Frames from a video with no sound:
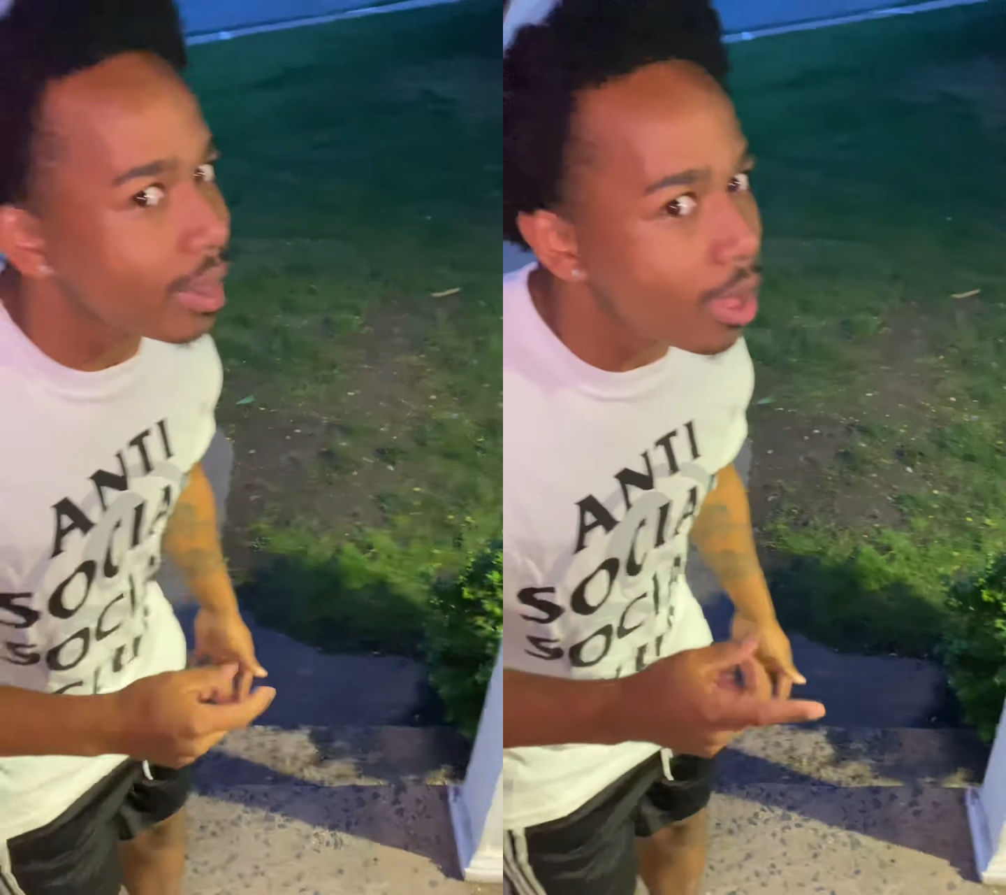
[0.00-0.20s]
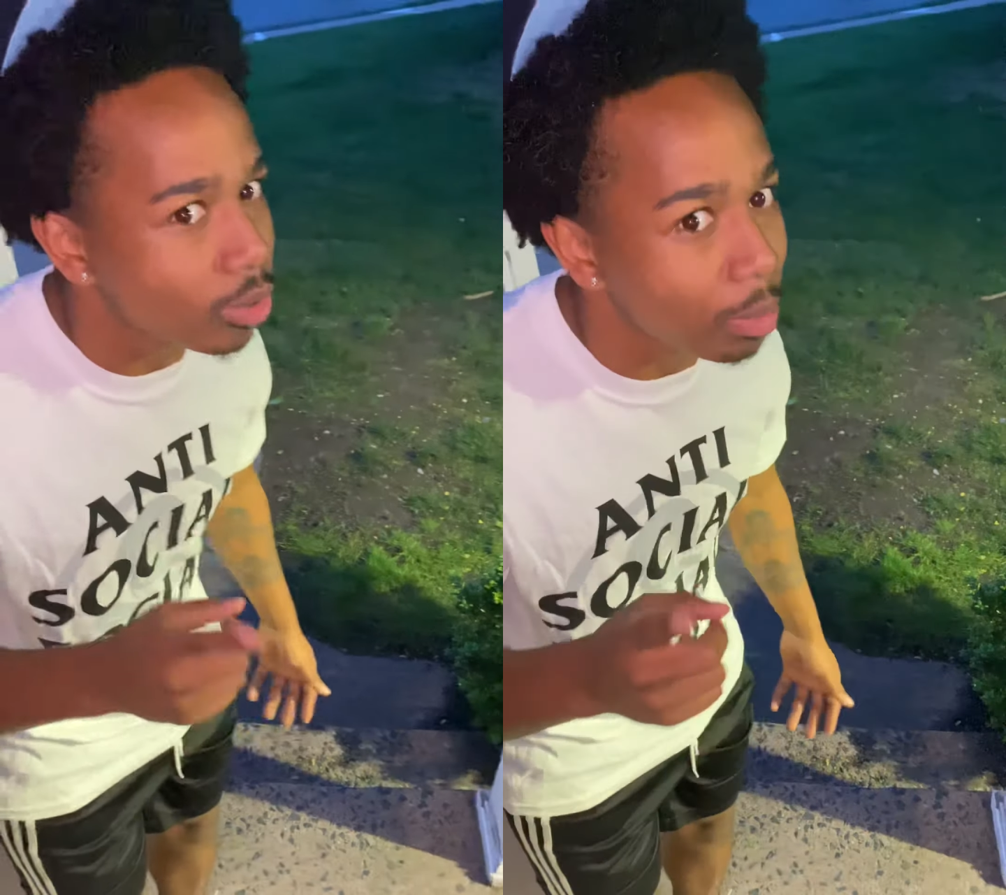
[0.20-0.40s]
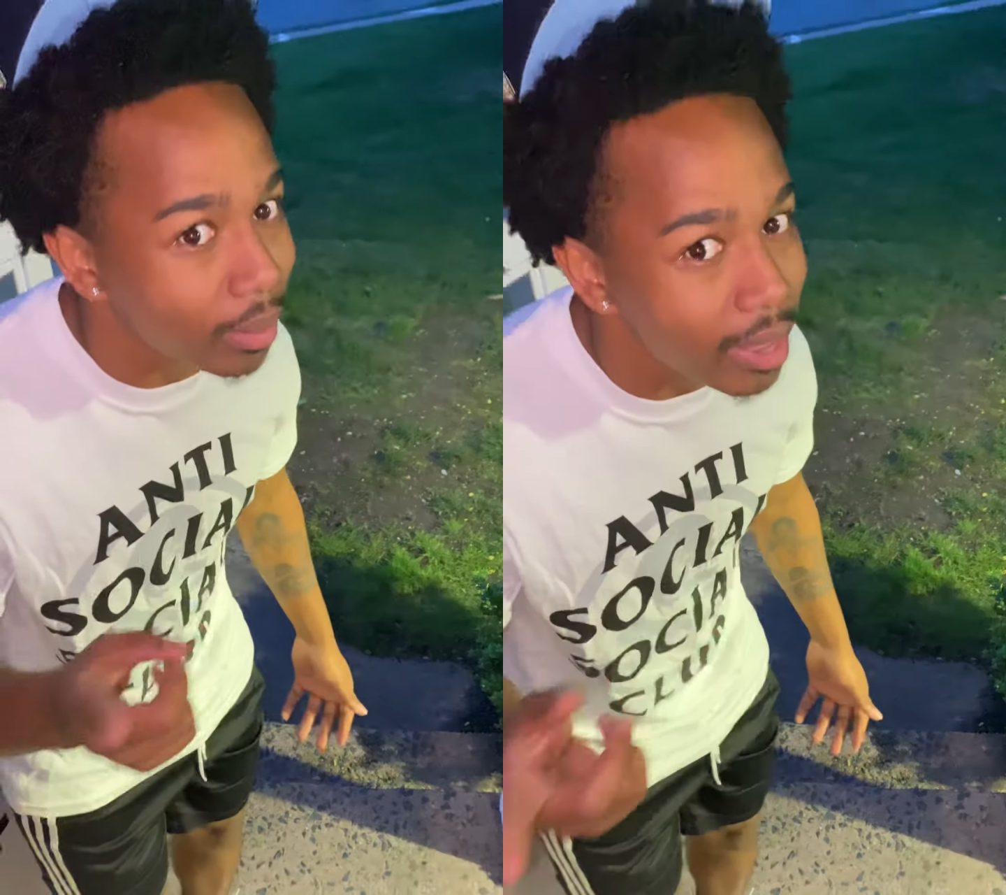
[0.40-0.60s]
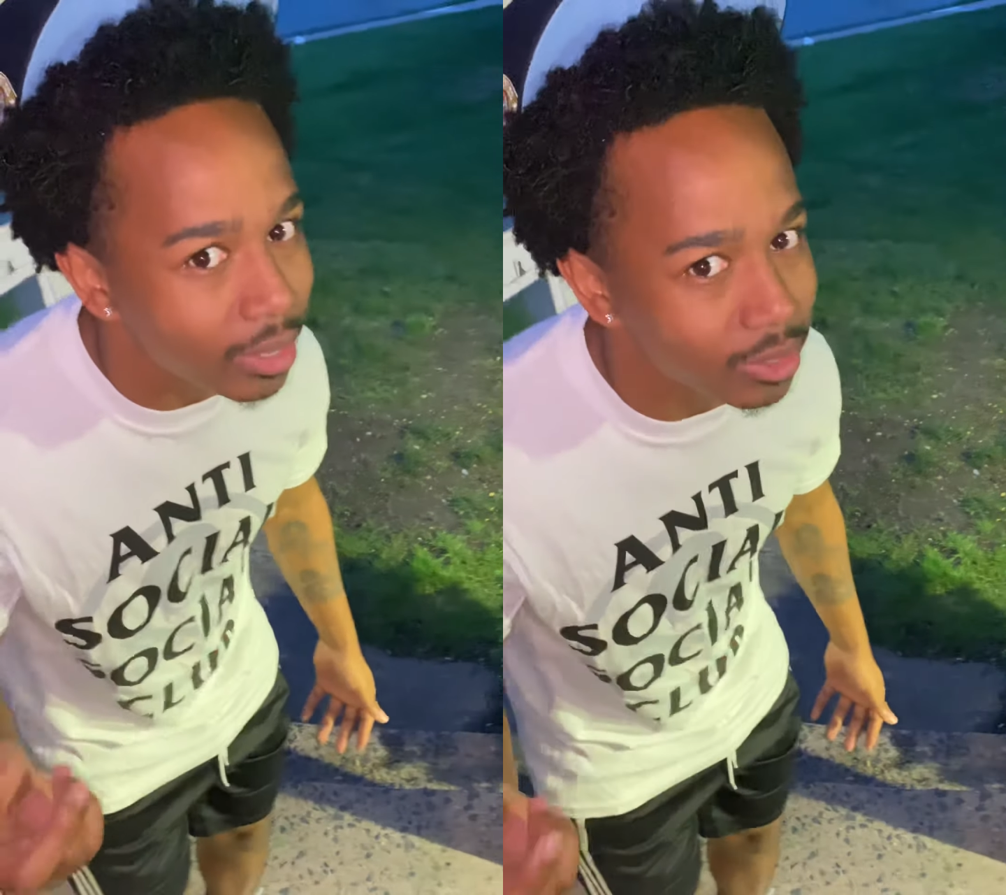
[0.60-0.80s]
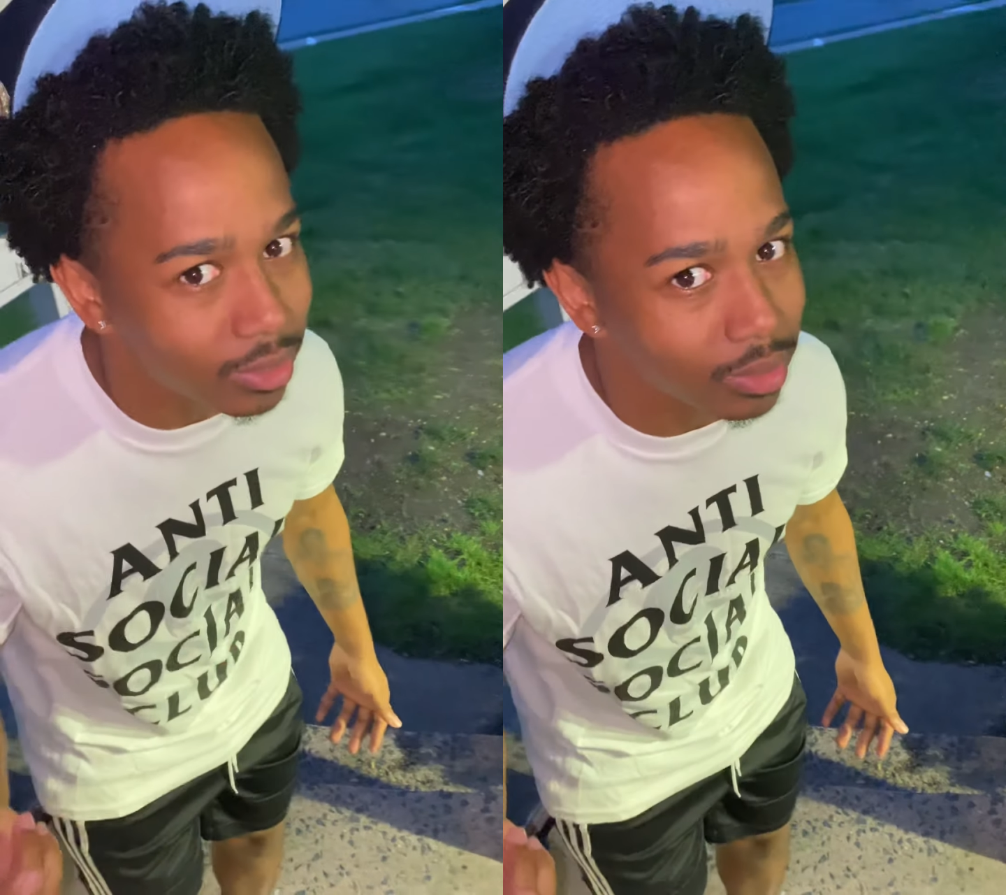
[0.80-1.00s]
loud
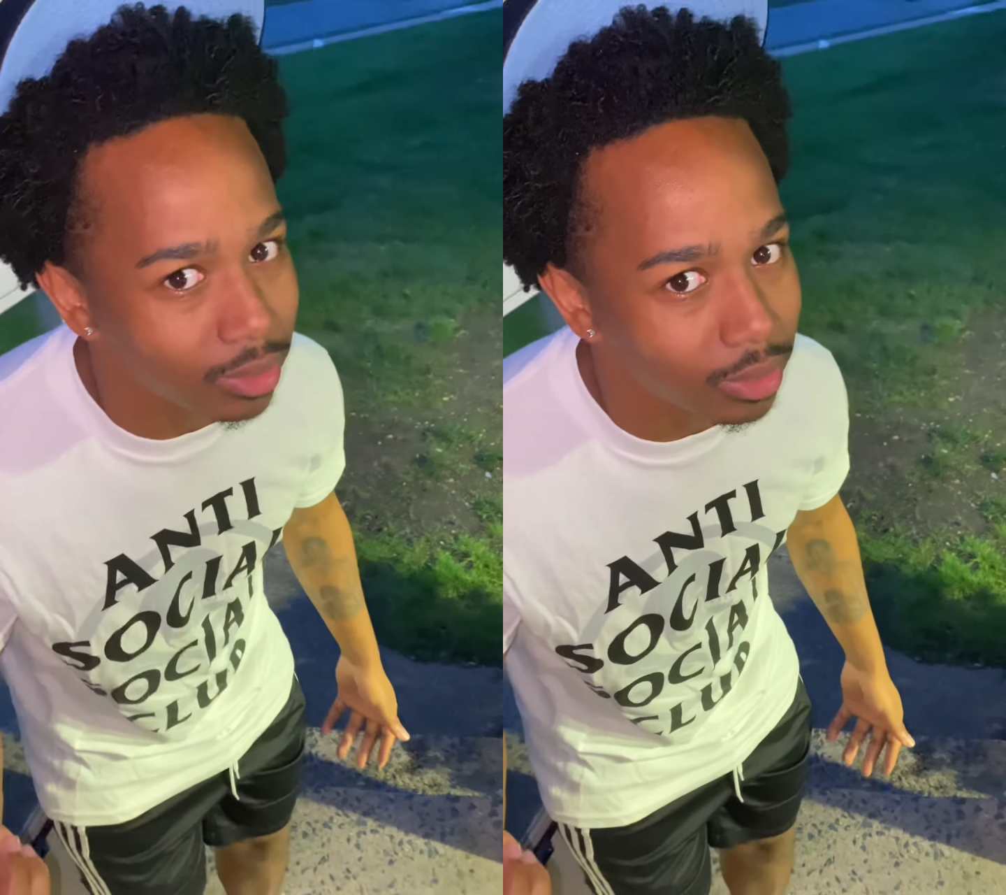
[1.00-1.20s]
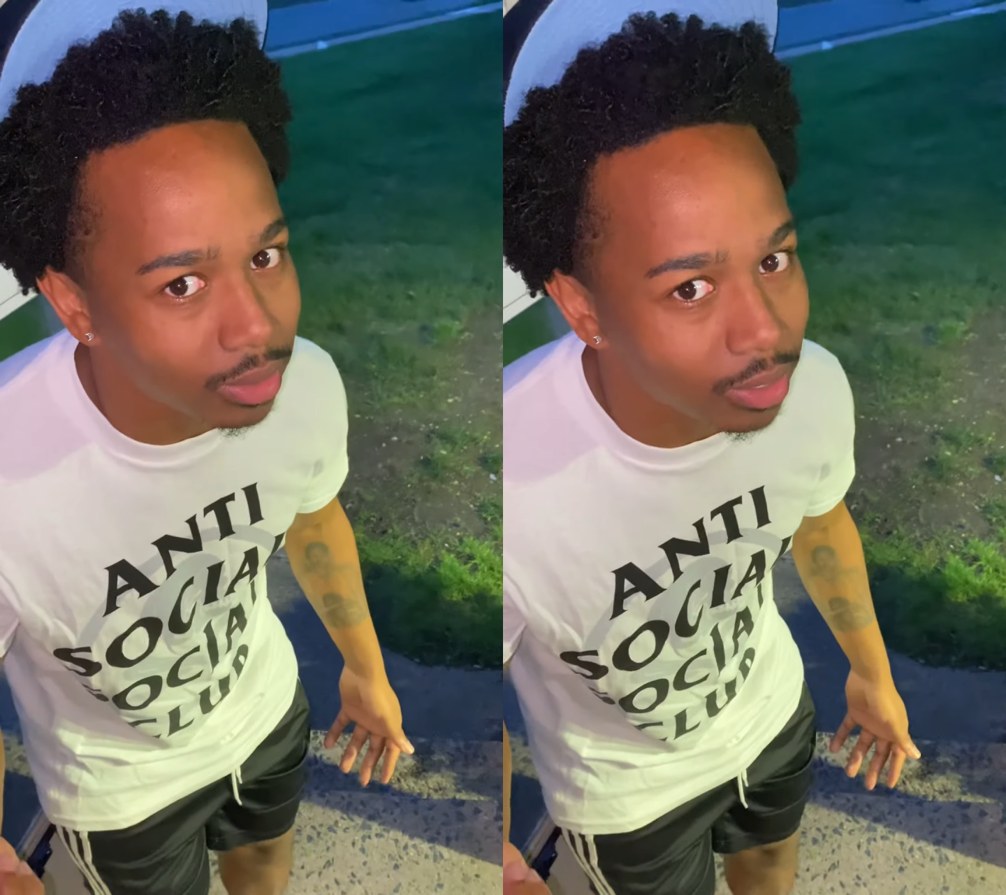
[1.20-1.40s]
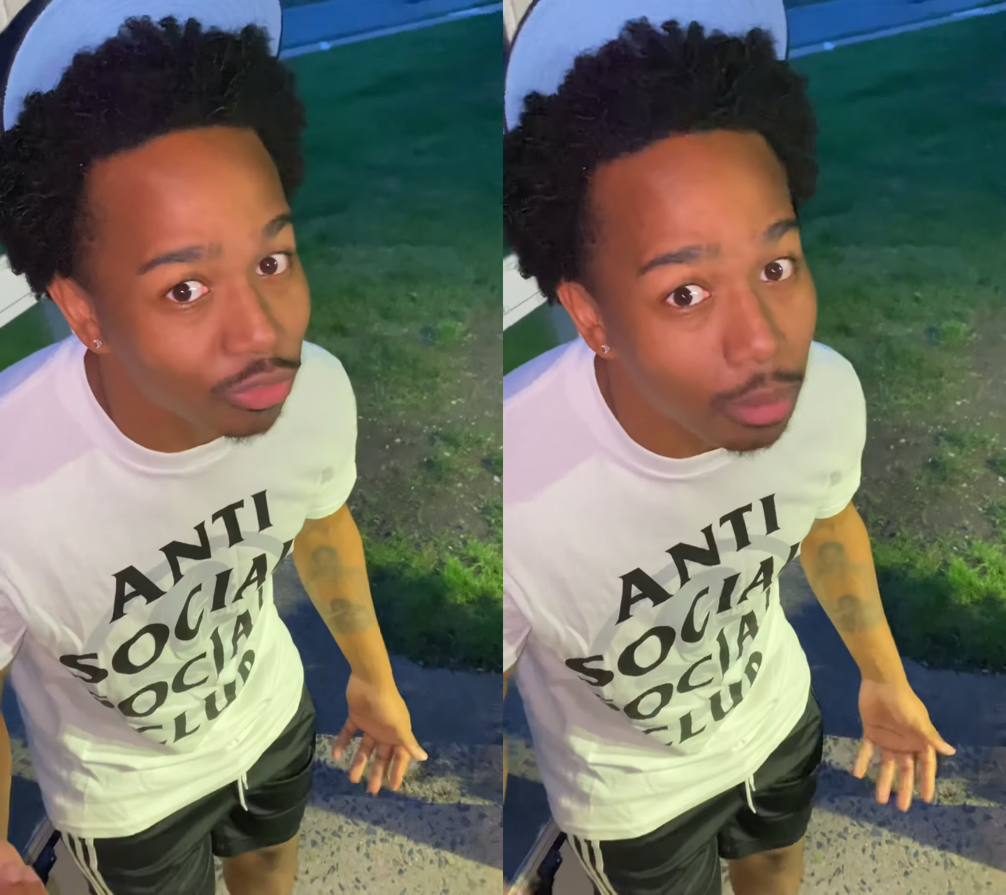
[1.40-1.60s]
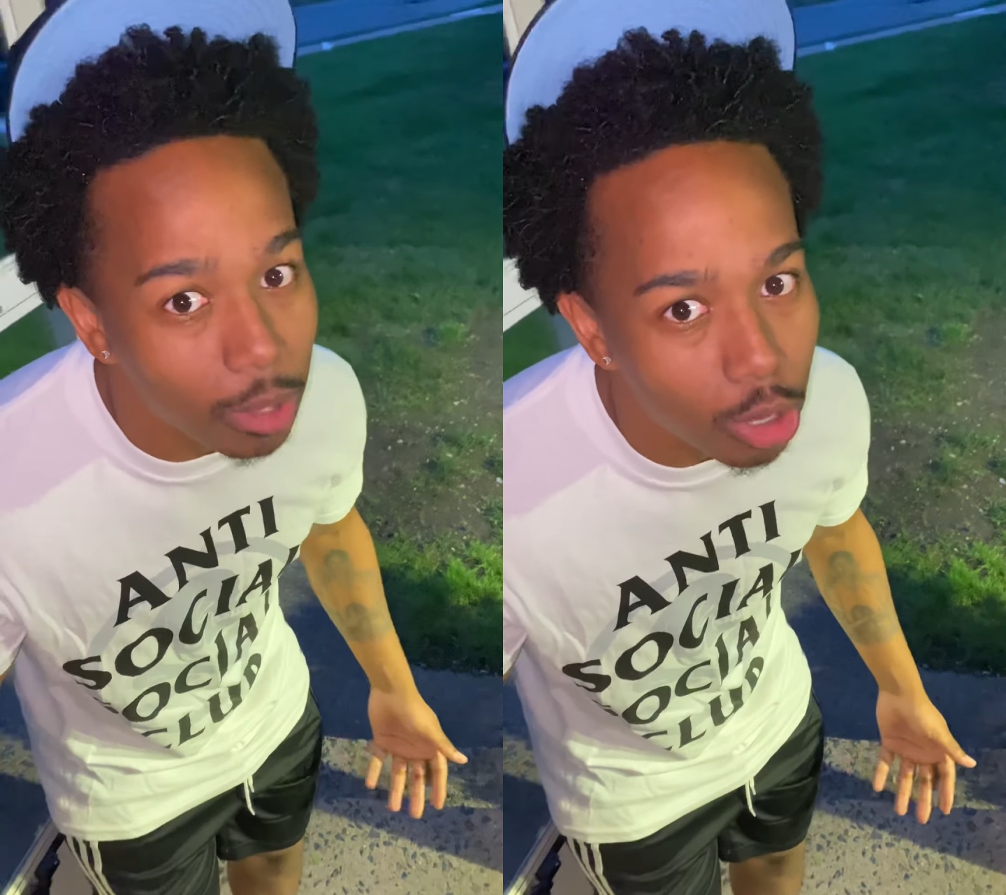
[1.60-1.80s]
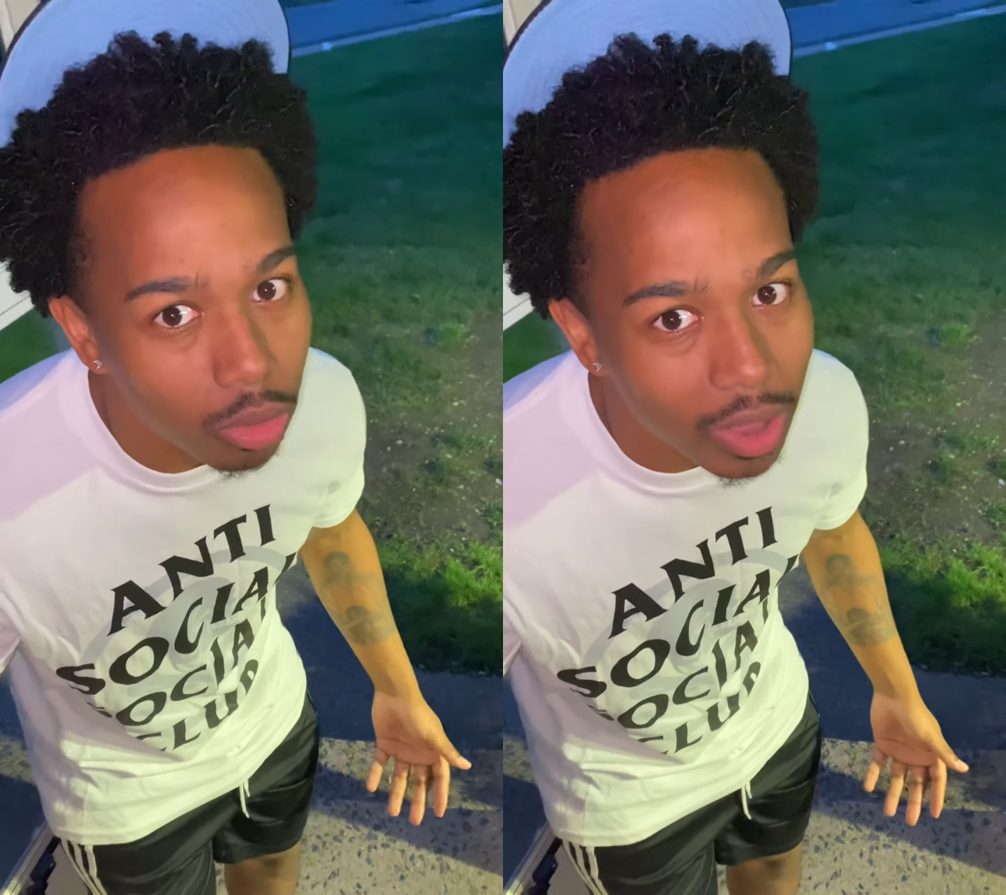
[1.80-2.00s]
complaints from
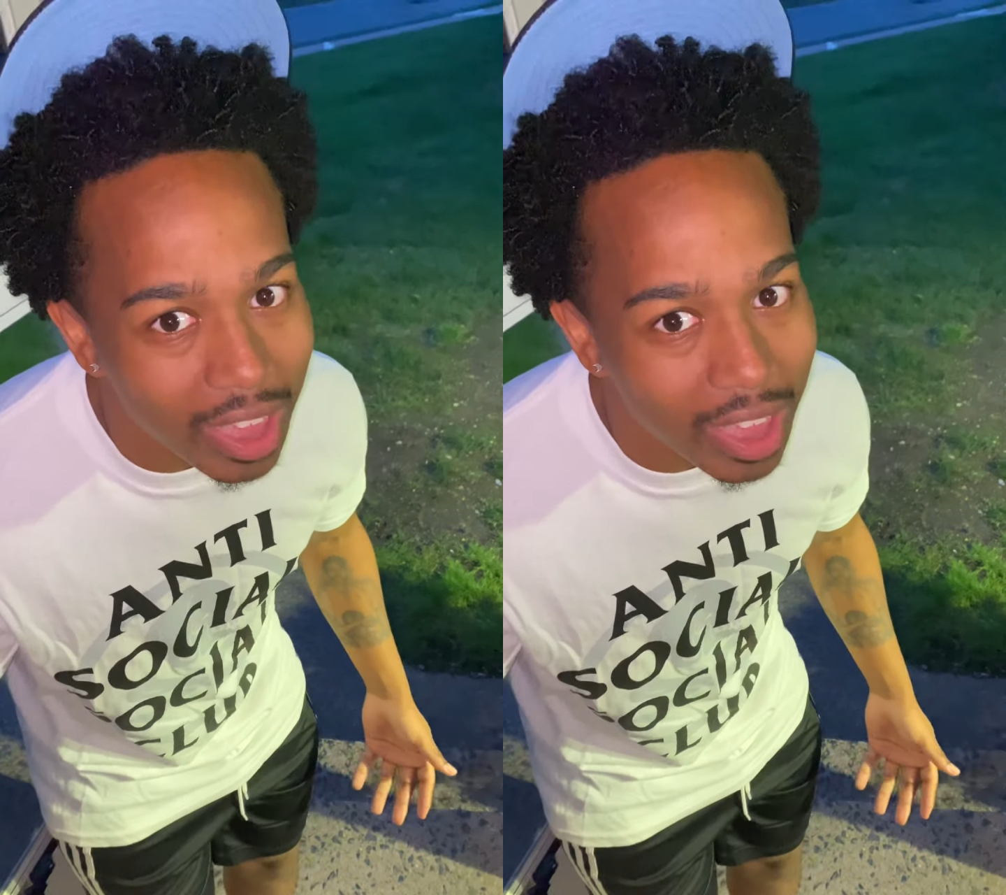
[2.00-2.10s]
you,